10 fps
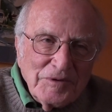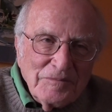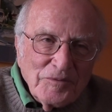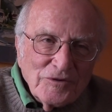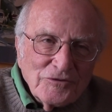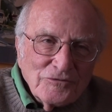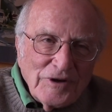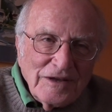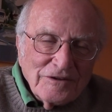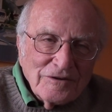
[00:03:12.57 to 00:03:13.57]
people to
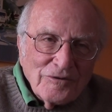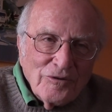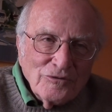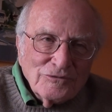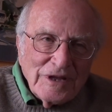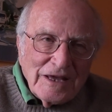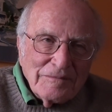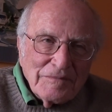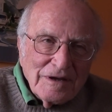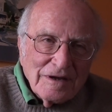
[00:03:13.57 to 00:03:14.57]
write their own name,